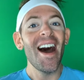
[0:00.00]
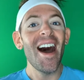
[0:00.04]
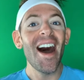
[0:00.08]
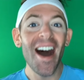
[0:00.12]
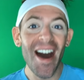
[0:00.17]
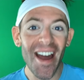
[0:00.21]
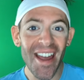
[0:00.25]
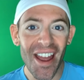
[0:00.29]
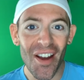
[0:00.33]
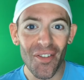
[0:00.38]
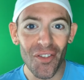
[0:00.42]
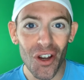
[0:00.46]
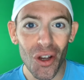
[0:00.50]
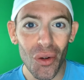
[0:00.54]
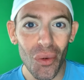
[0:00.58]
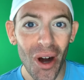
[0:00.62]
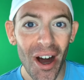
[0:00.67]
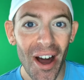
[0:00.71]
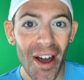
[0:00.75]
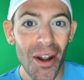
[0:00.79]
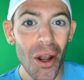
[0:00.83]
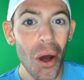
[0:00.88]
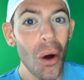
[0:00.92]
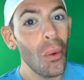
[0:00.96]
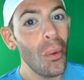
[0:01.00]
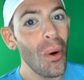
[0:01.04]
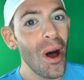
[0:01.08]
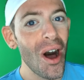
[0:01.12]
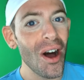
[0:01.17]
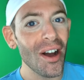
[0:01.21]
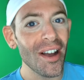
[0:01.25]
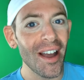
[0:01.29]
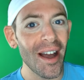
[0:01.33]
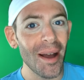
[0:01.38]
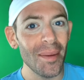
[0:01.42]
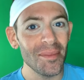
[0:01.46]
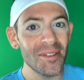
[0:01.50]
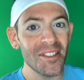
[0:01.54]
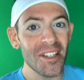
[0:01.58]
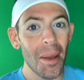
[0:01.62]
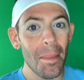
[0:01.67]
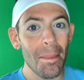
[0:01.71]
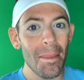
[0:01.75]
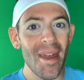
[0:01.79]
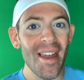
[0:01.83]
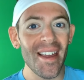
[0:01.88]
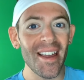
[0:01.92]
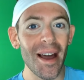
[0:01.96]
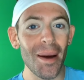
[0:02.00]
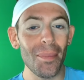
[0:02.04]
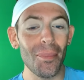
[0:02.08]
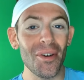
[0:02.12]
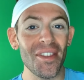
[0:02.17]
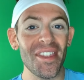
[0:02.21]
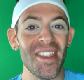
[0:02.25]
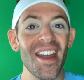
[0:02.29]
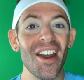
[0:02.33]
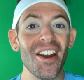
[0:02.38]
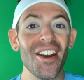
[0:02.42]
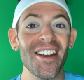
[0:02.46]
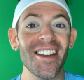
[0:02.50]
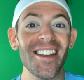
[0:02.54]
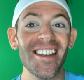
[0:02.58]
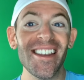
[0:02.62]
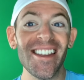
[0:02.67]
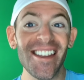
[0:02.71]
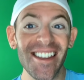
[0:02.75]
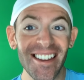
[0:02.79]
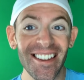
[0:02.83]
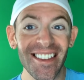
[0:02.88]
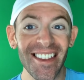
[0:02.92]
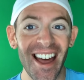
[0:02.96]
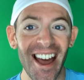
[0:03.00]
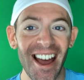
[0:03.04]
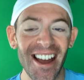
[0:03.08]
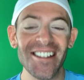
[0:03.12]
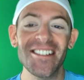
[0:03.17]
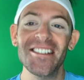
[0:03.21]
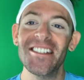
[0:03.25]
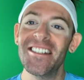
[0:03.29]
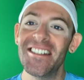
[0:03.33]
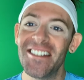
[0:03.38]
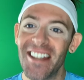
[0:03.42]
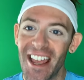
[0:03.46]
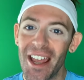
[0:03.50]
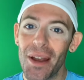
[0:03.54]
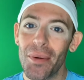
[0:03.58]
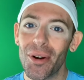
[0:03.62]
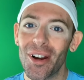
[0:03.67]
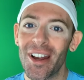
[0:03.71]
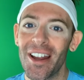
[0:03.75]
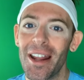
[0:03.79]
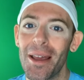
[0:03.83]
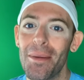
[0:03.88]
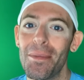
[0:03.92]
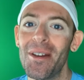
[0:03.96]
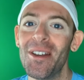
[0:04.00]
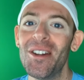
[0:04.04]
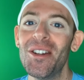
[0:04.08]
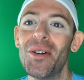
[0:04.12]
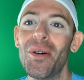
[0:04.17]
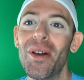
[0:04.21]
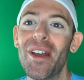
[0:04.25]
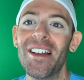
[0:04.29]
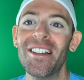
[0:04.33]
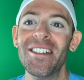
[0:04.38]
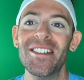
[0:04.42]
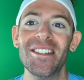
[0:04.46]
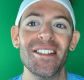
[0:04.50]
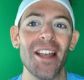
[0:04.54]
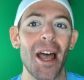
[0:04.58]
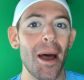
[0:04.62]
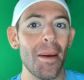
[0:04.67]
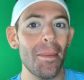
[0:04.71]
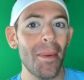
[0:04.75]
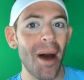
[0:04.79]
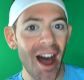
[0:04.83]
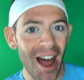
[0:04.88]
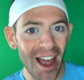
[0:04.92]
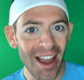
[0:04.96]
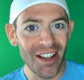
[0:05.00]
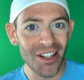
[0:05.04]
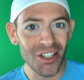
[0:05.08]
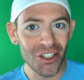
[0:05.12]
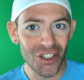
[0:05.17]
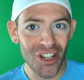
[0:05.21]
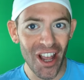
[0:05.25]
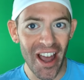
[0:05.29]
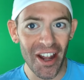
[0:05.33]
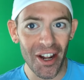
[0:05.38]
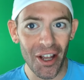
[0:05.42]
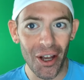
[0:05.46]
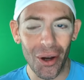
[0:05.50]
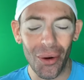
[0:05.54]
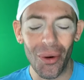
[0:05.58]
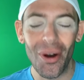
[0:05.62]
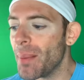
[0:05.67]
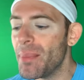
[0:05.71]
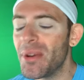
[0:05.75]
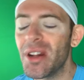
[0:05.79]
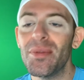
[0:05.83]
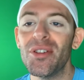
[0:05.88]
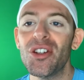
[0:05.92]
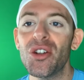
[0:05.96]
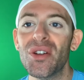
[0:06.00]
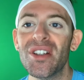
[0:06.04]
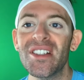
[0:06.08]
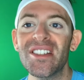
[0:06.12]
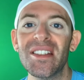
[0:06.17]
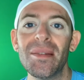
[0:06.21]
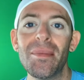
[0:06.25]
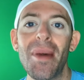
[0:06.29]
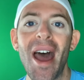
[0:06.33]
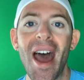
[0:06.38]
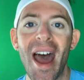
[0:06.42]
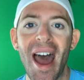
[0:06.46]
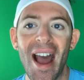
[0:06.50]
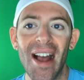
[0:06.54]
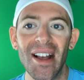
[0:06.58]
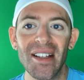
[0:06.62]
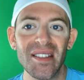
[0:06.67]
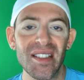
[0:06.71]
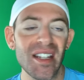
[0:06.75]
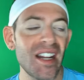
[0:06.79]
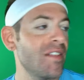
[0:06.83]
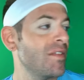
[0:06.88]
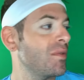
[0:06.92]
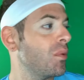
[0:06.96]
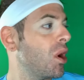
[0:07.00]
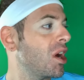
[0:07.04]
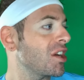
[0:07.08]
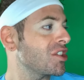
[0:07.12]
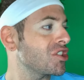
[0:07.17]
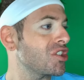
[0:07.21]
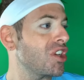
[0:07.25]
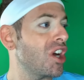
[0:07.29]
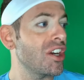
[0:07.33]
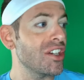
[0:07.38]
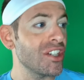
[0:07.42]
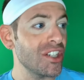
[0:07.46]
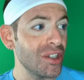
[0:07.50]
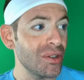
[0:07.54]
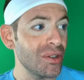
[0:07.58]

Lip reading: Hi everyone, welcome to Makeup with Eric Kehela. Today we're gonna be doing some eyeshadow. I'm gonna be doing some hacks that I've watched on